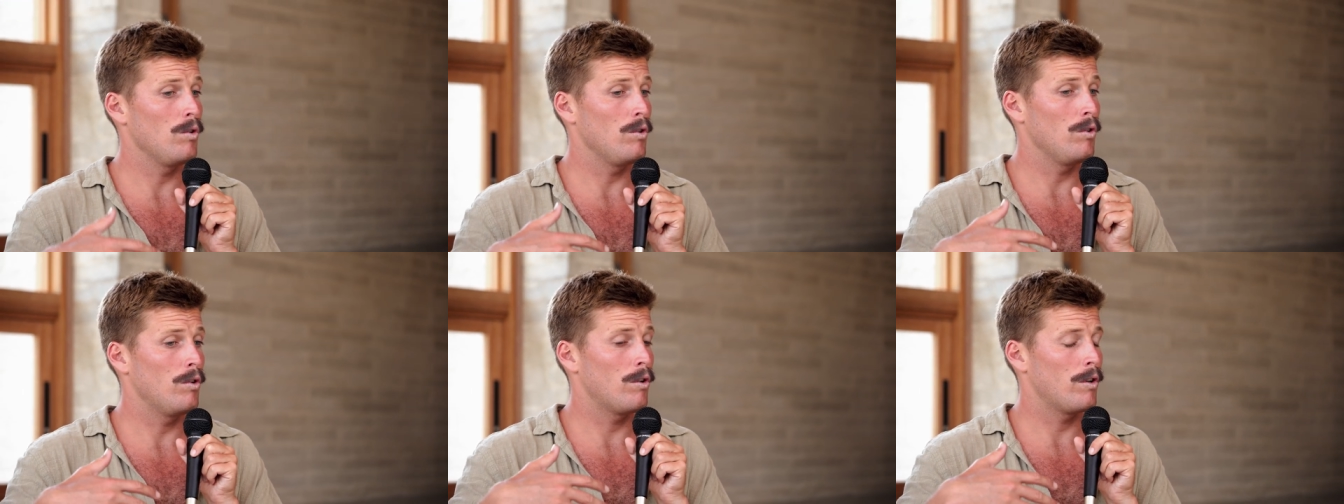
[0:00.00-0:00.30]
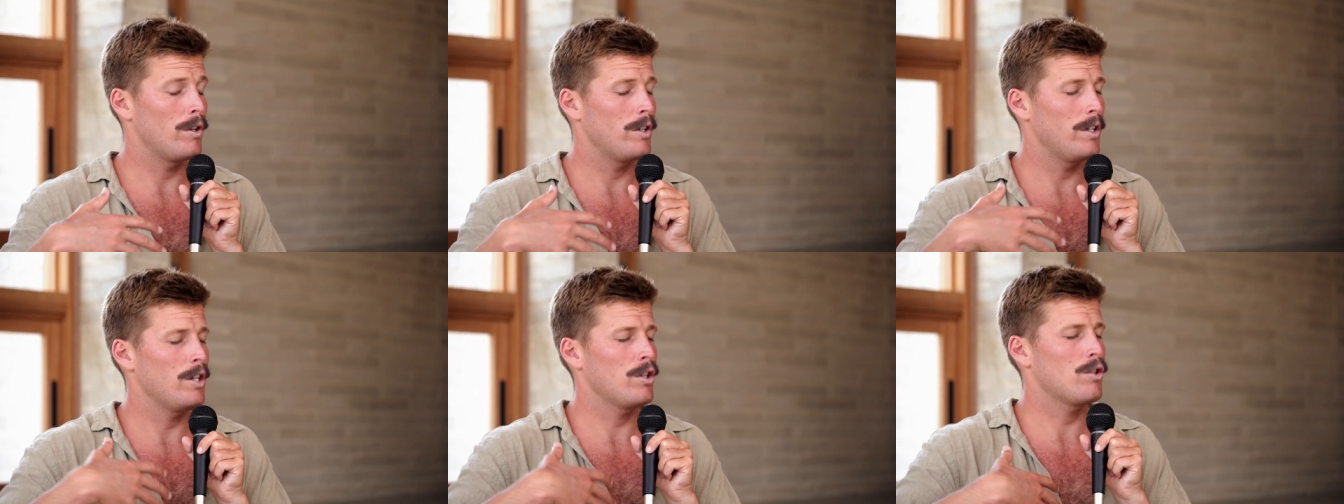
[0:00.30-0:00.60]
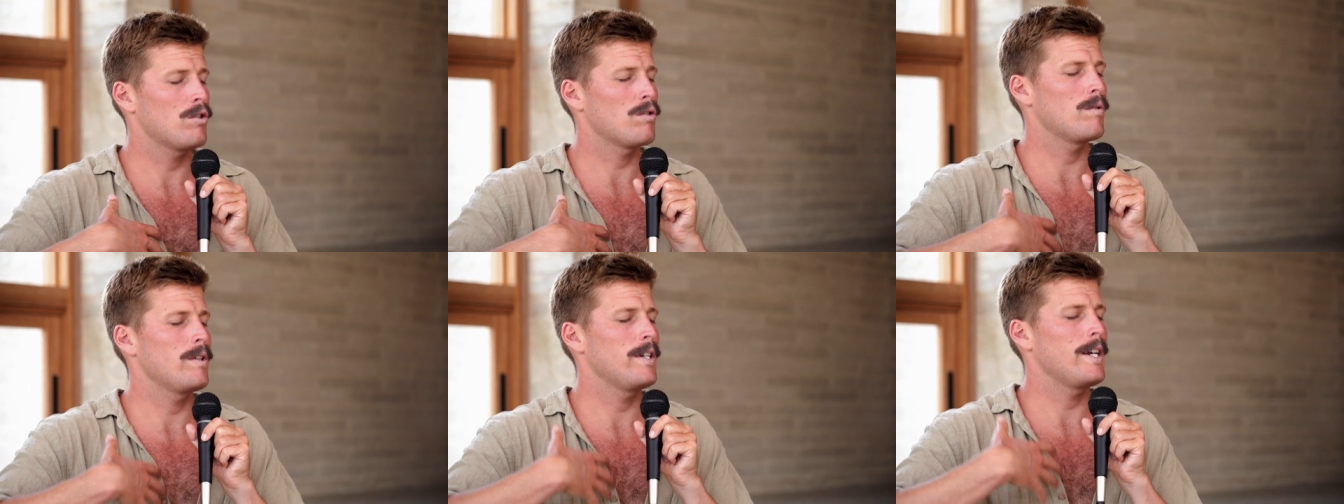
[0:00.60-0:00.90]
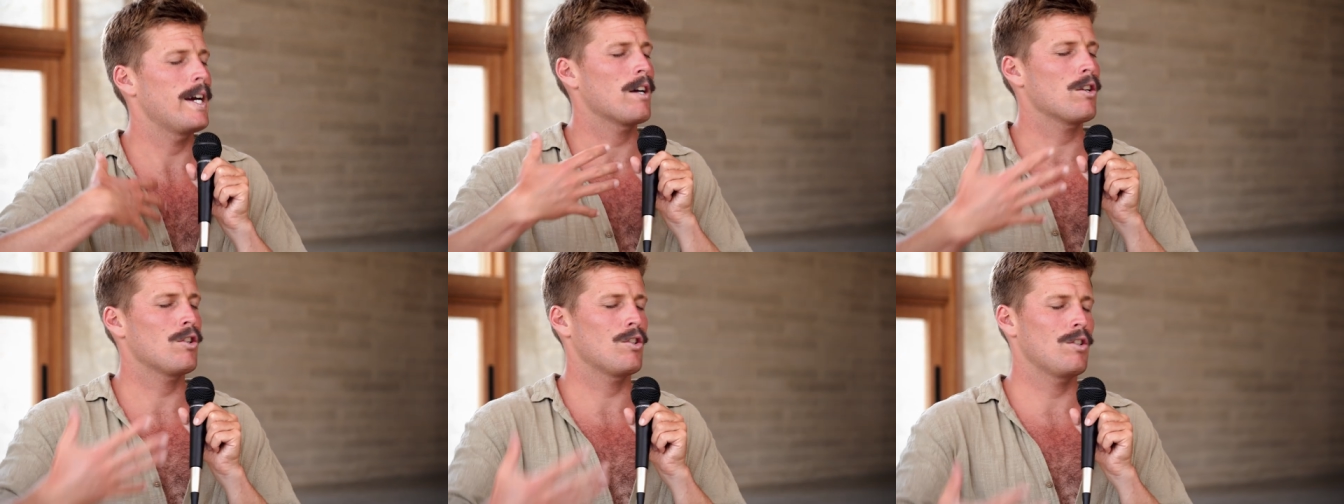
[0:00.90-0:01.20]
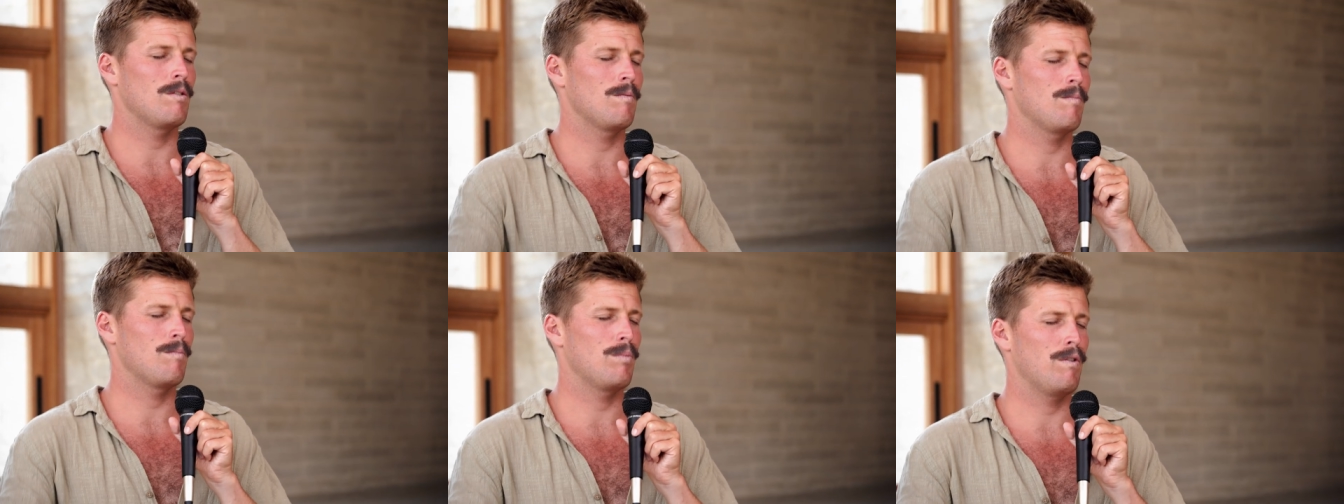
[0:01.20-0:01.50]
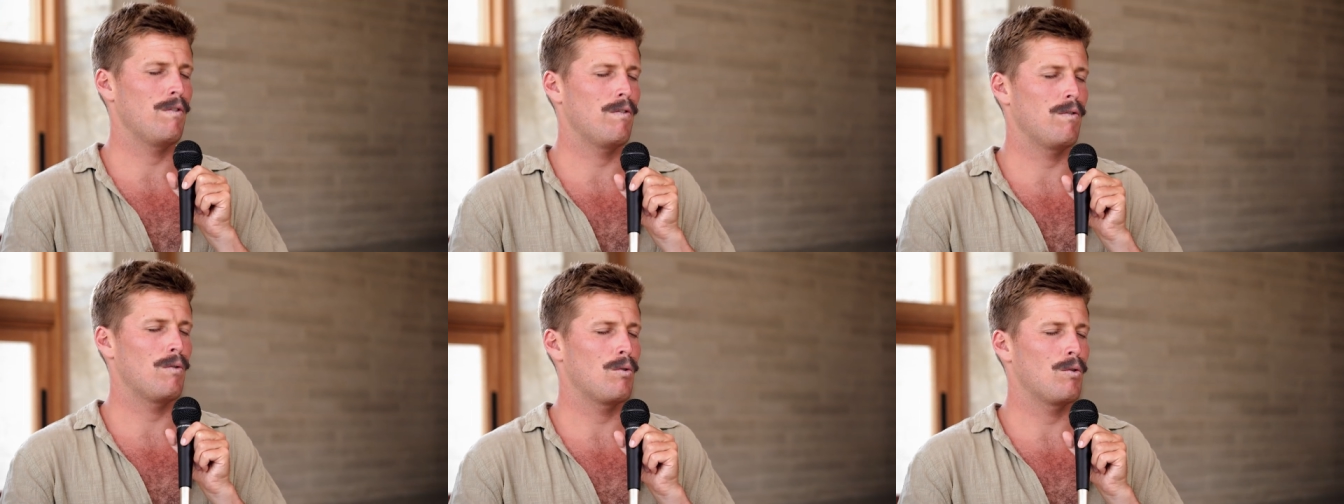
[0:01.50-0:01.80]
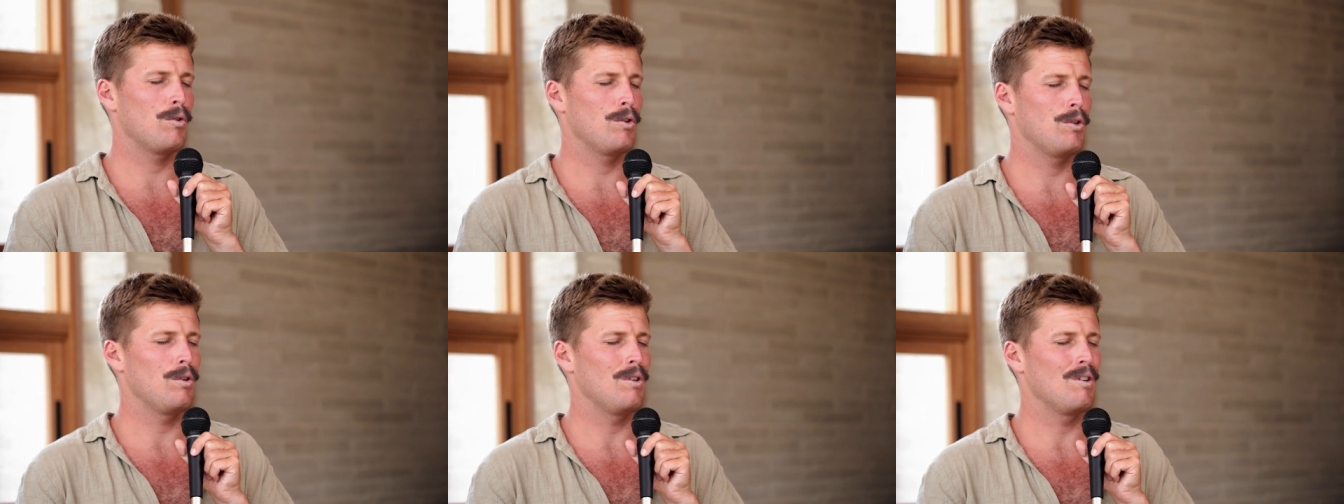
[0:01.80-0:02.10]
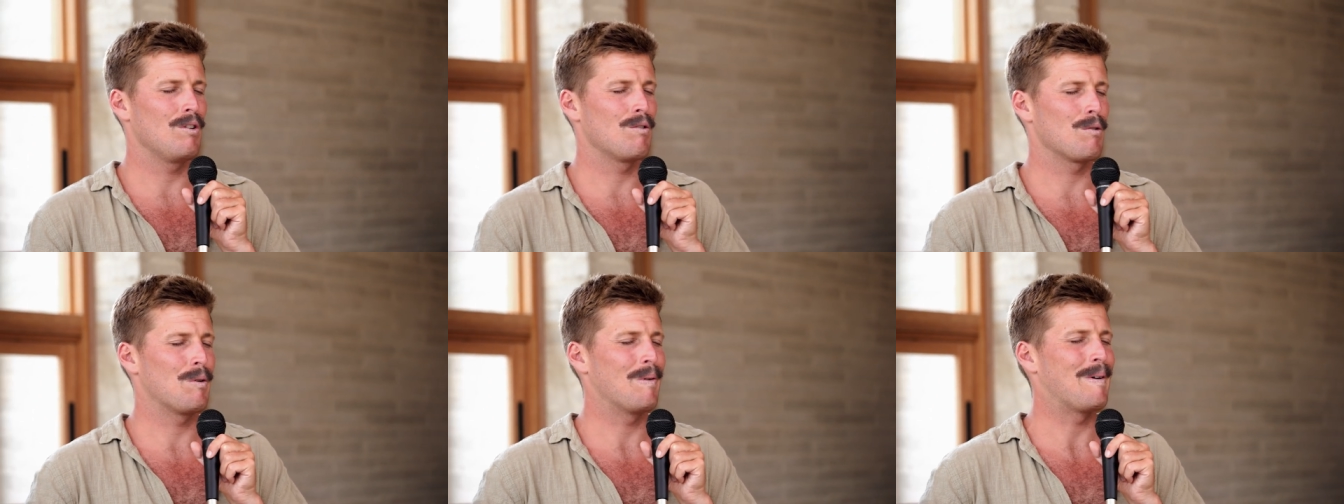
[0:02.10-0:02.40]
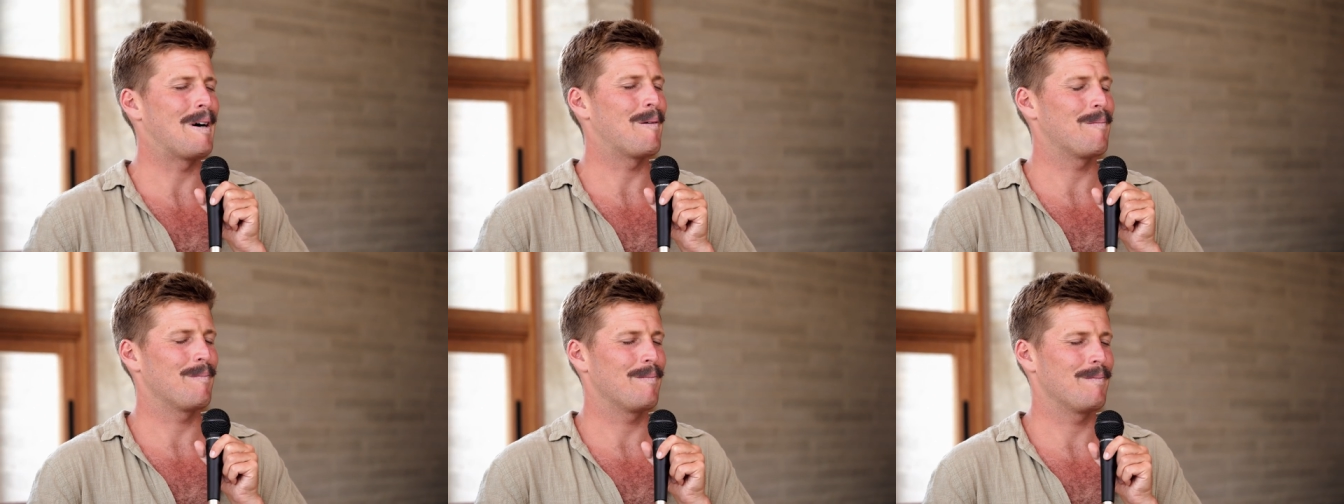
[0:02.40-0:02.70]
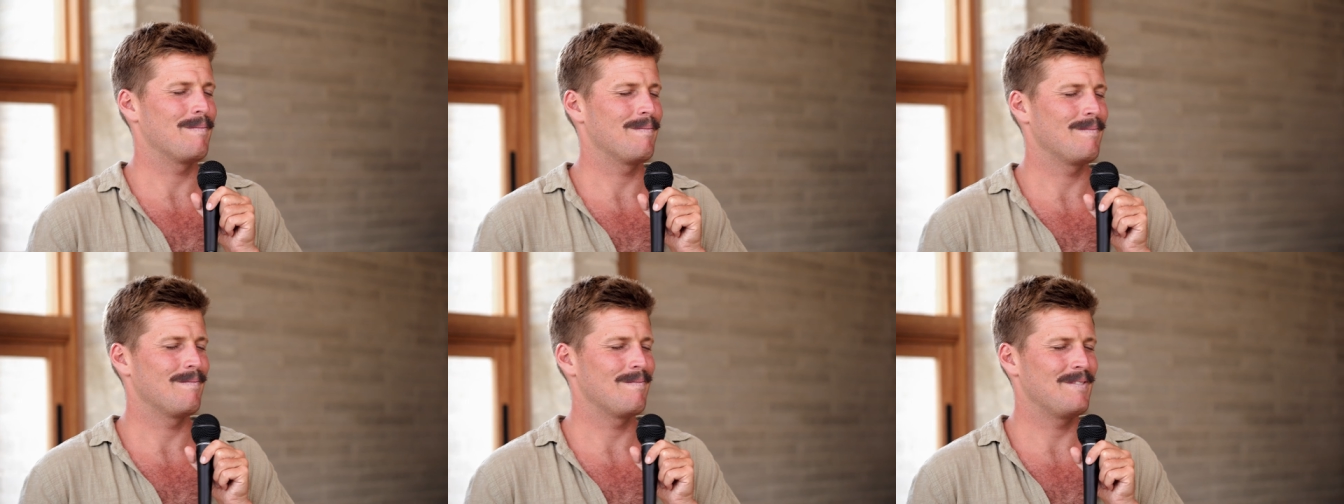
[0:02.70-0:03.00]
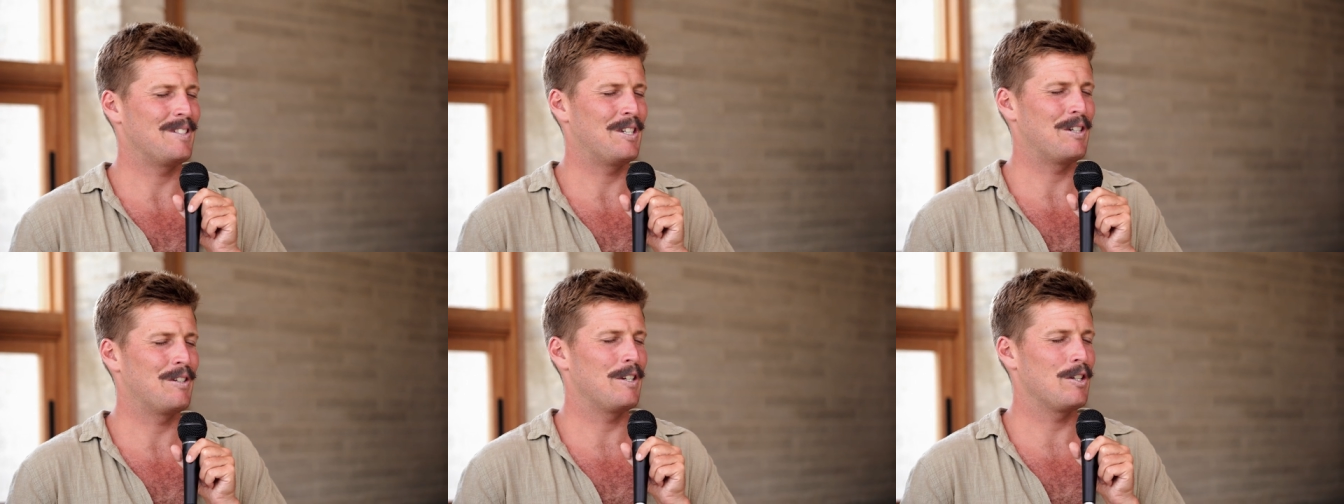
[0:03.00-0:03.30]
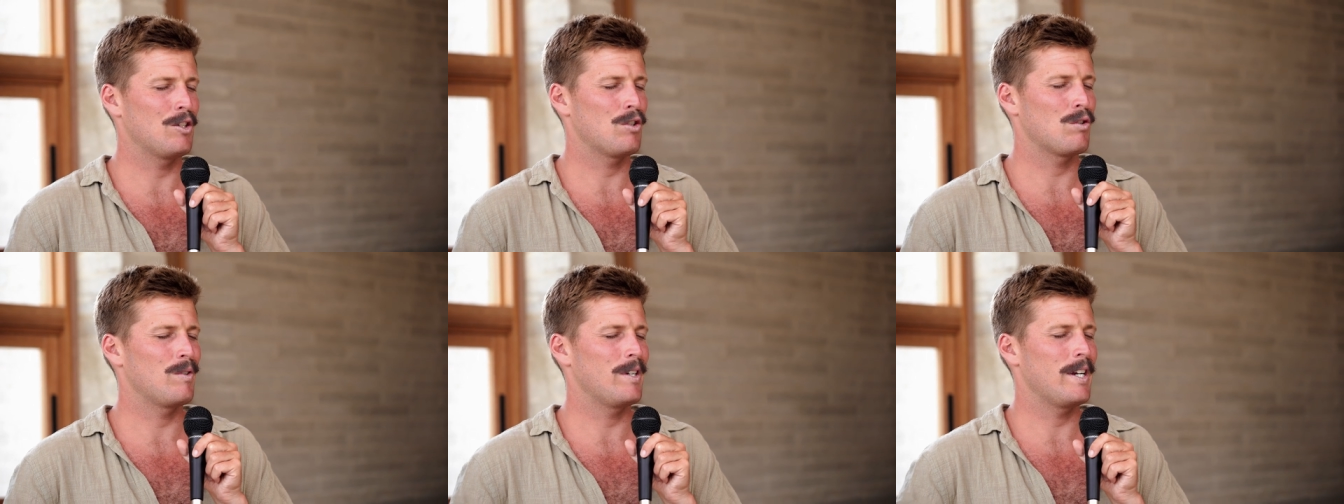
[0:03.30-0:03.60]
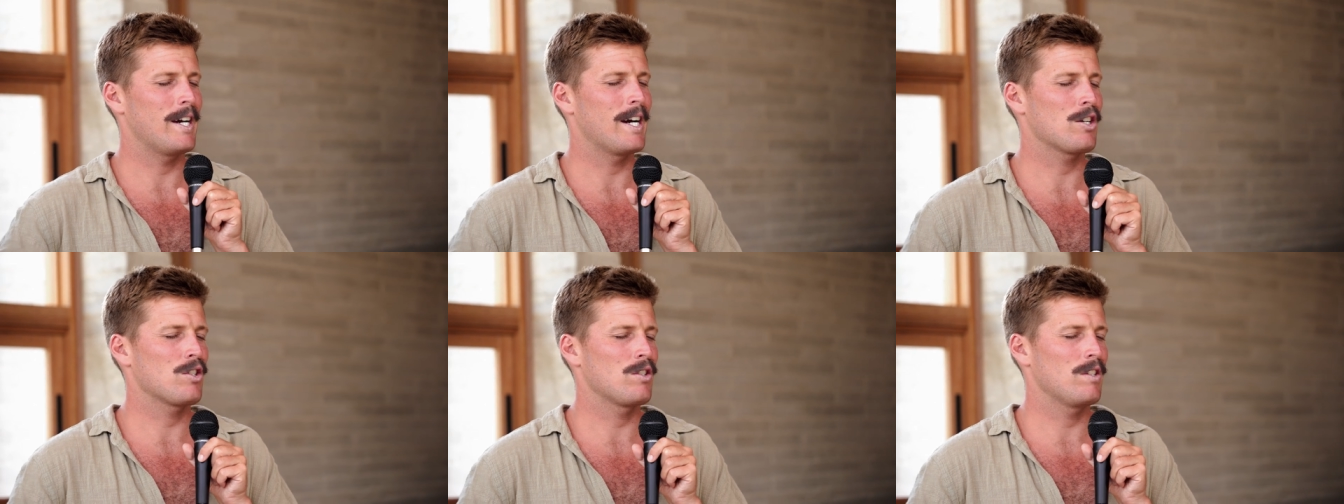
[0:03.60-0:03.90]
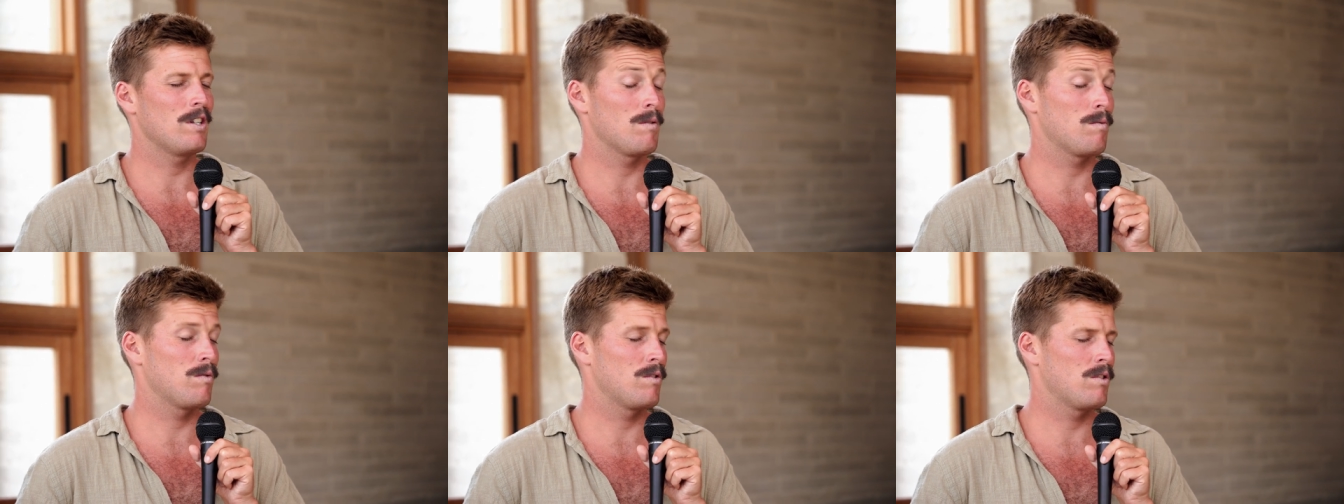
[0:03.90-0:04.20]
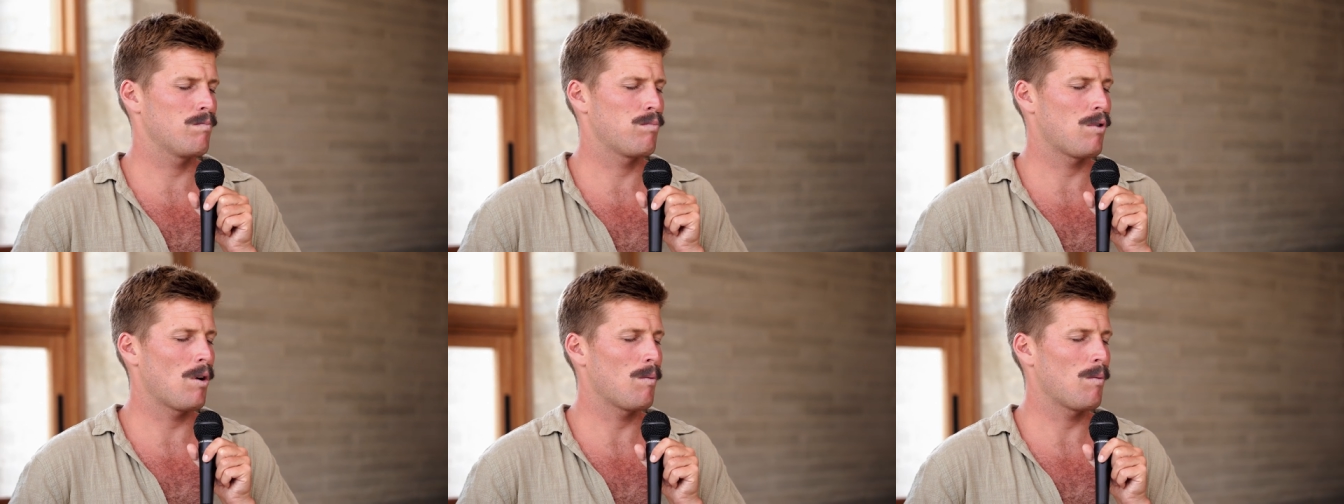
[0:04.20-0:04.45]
your initial reaction before you grew up your initial reaction. Mm.